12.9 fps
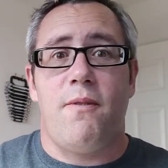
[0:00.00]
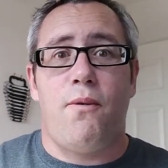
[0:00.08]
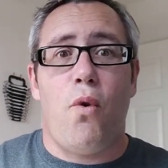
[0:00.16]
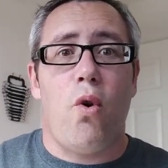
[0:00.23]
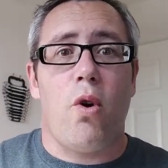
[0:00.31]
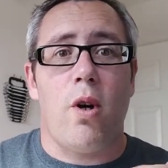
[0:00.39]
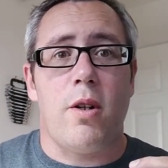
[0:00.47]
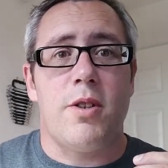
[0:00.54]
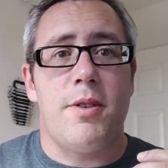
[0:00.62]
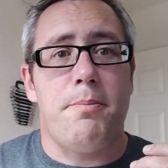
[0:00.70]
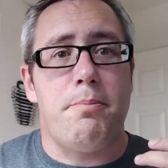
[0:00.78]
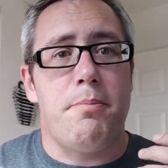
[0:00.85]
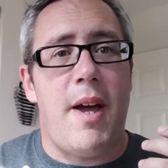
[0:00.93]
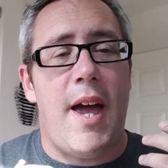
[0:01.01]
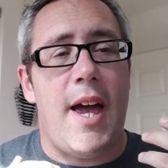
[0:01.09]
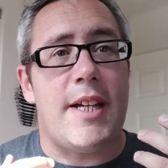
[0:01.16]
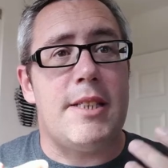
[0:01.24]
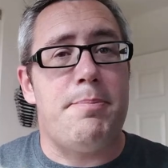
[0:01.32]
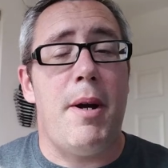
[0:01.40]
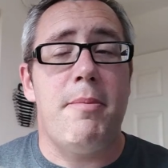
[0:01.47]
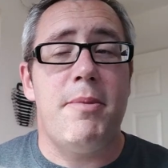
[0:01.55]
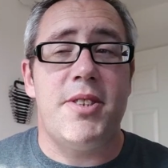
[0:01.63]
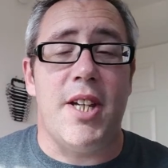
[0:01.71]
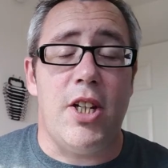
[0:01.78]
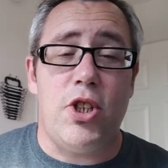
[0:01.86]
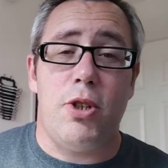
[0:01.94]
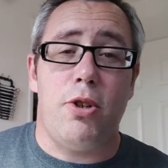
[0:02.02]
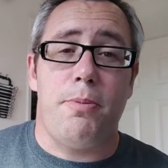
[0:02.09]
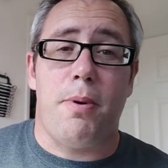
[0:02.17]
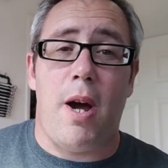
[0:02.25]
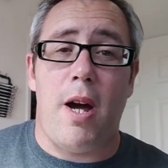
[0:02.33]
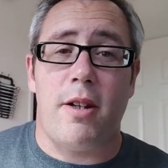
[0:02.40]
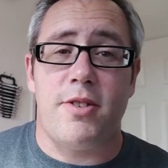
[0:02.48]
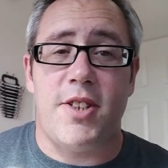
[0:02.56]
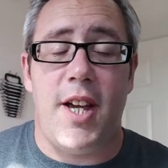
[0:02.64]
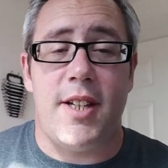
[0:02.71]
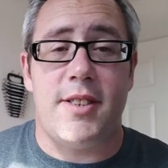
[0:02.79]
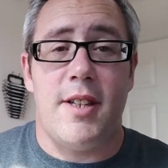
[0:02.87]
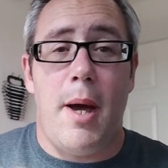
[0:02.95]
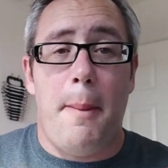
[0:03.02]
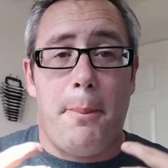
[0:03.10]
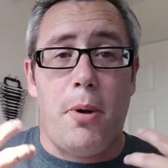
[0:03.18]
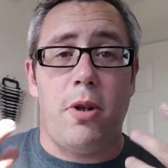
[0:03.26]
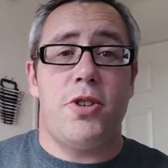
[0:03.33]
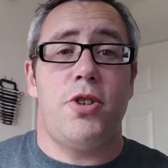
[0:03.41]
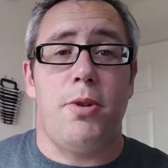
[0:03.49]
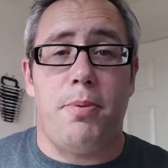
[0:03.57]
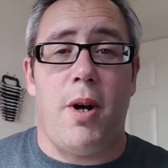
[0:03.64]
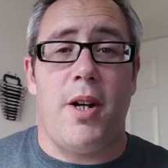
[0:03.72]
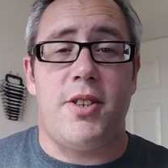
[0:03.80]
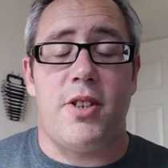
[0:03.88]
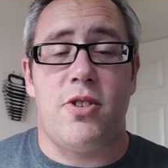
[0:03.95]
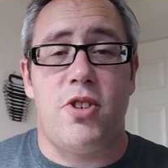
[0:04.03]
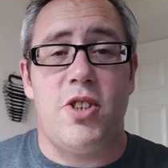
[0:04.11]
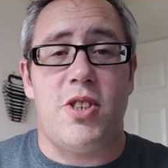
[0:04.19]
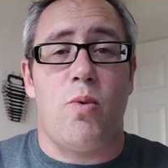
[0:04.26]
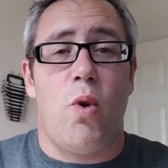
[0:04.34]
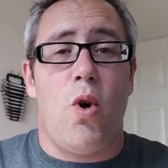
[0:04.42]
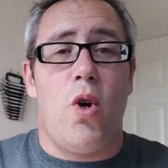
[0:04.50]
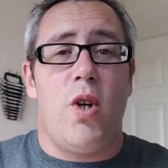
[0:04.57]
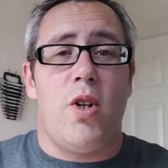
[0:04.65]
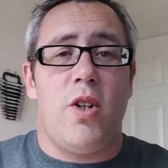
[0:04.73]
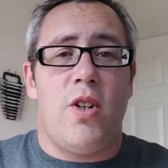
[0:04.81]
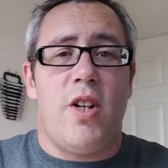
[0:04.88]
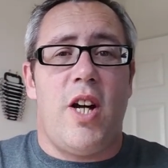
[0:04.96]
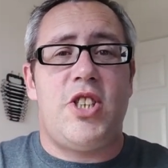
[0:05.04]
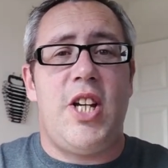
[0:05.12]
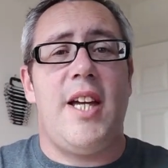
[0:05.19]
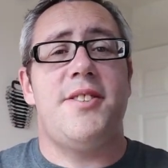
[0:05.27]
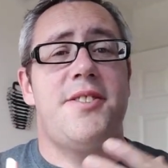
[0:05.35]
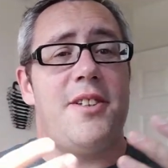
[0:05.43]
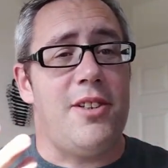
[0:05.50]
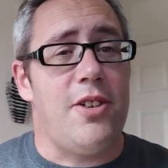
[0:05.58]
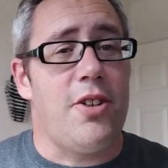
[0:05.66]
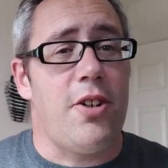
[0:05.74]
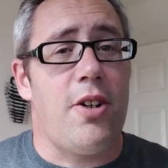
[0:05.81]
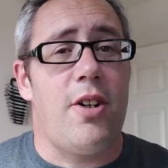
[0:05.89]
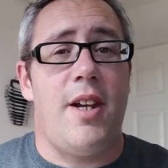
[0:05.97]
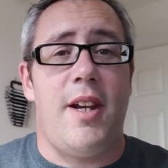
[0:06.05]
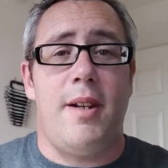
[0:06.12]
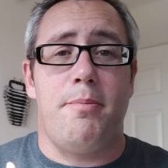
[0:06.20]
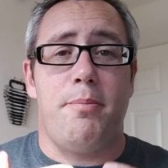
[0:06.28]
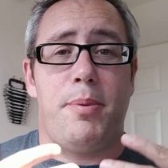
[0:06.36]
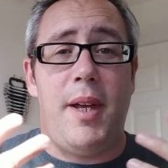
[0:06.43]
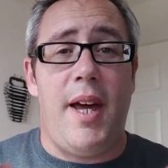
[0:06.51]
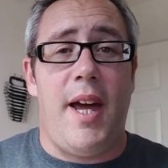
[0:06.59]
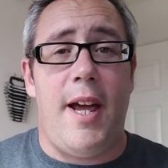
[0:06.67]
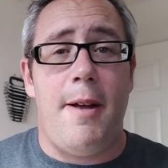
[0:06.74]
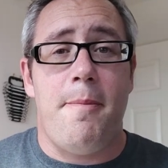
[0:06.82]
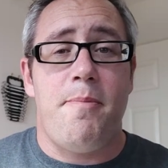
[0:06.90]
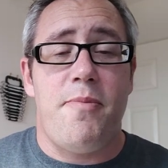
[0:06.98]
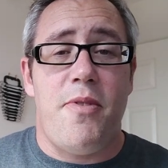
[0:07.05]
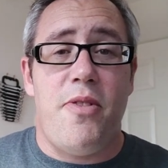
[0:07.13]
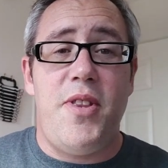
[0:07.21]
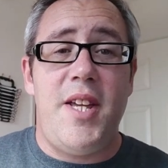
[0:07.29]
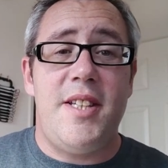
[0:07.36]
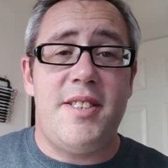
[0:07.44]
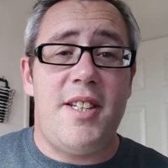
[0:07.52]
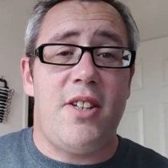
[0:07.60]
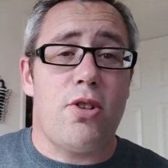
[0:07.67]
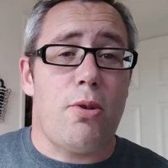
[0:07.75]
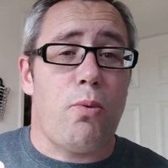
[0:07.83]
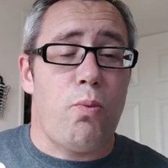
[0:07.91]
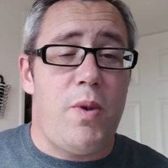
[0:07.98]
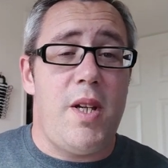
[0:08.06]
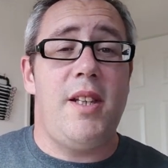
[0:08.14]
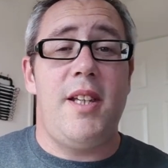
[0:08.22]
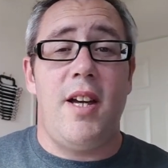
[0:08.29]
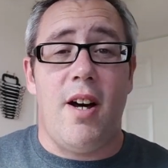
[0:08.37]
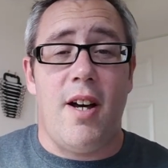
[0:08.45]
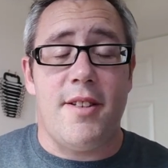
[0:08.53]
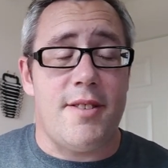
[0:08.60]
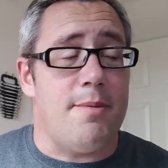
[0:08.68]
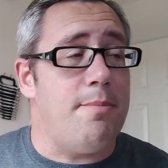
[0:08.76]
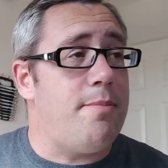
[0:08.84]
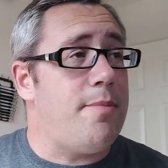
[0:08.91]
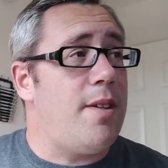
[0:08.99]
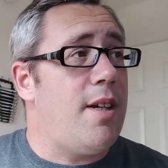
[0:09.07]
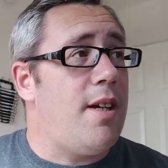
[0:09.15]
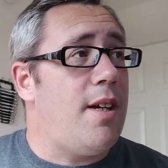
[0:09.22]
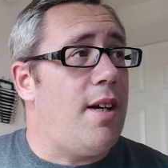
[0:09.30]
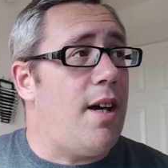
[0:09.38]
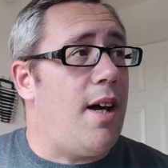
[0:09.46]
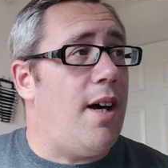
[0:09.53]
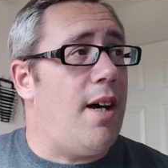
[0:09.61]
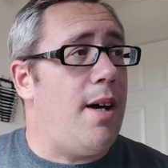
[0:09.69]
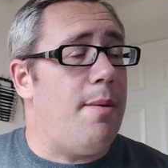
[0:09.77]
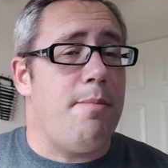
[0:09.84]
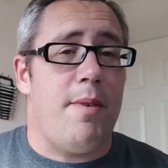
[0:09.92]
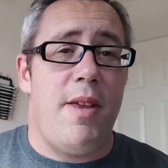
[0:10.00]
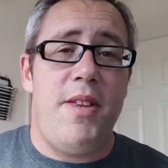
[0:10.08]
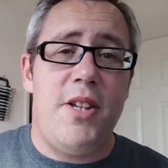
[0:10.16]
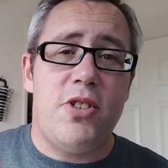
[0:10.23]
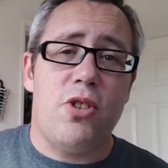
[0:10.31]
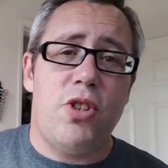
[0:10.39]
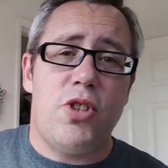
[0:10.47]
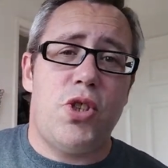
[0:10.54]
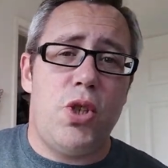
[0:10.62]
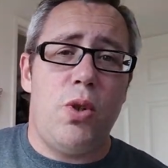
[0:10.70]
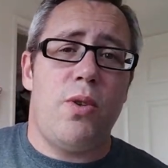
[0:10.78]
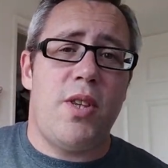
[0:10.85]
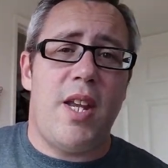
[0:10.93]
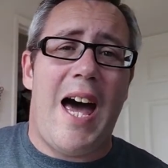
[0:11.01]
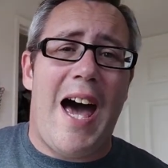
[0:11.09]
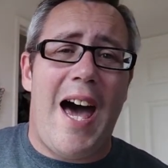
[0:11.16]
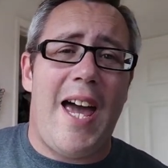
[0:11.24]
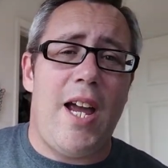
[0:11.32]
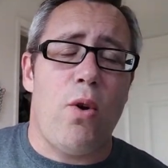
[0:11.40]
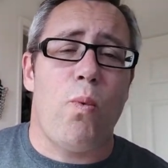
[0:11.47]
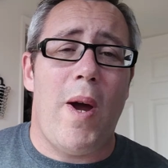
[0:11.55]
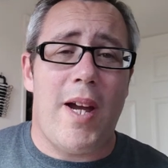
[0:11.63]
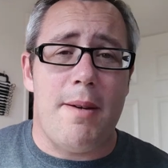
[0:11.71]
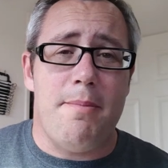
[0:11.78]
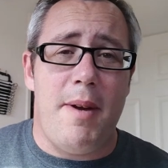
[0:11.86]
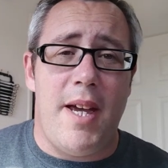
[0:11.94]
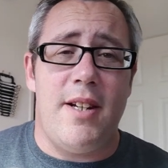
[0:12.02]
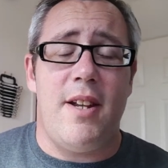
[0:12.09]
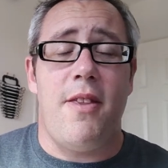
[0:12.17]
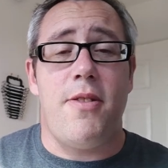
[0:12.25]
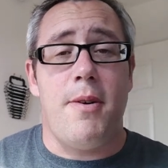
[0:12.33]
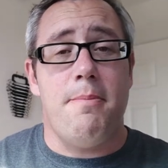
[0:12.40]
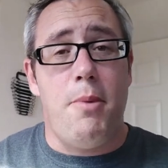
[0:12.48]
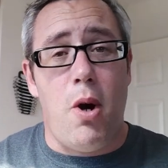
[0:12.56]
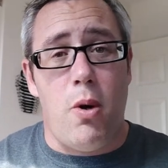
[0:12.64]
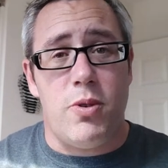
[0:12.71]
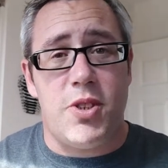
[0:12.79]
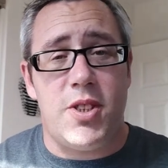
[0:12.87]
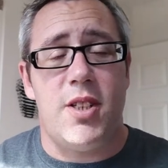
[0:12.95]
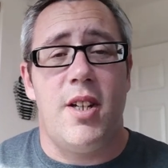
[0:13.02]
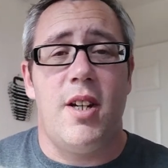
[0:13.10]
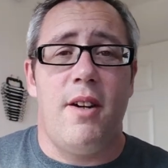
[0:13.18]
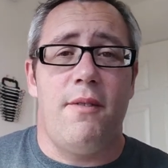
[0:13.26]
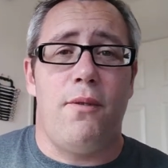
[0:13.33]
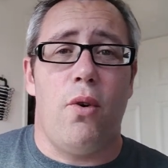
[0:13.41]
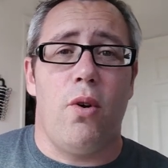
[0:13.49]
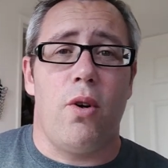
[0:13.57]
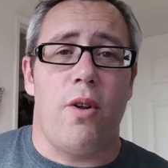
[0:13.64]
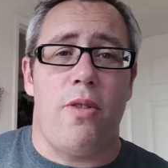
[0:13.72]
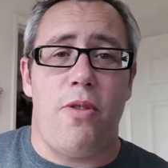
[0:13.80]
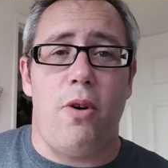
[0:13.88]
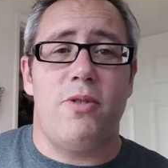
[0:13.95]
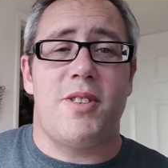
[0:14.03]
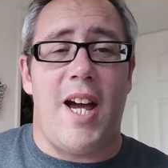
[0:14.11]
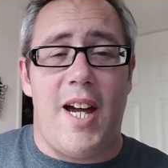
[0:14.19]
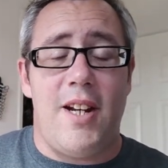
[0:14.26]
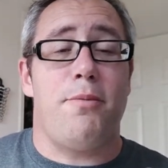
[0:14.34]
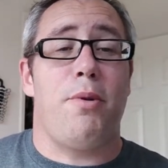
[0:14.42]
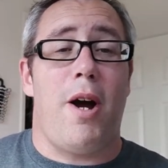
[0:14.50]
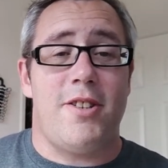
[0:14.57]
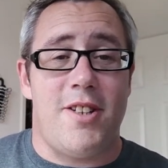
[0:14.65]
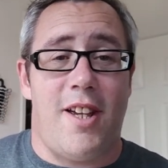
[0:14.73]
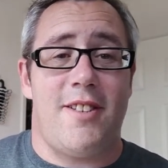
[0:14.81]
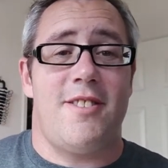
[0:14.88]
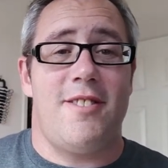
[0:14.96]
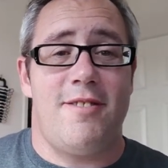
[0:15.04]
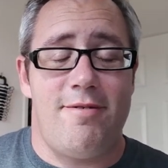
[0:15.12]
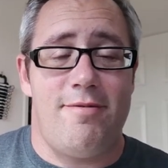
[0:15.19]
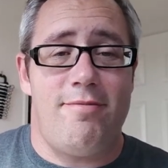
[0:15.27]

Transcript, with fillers: for experimental projects, personal projects, or just a chance to learn and play, these things are really awesome. Um, and these are the two that I recommend the most for those kind of projects.